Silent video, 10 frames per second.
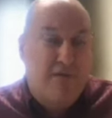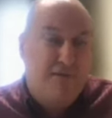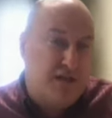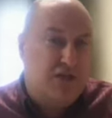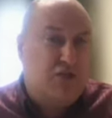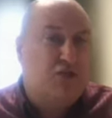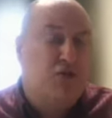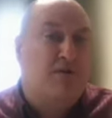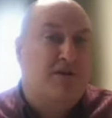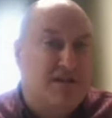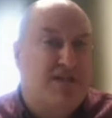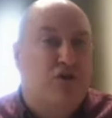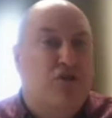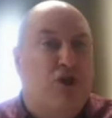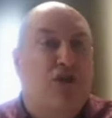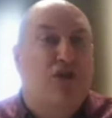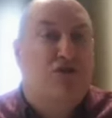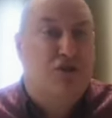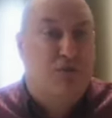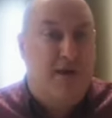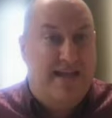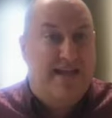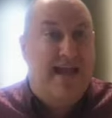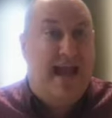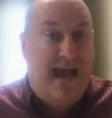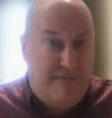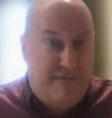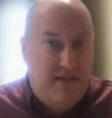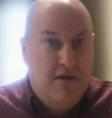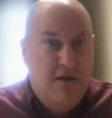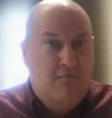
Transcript: for the consumer to still know you do it and have it,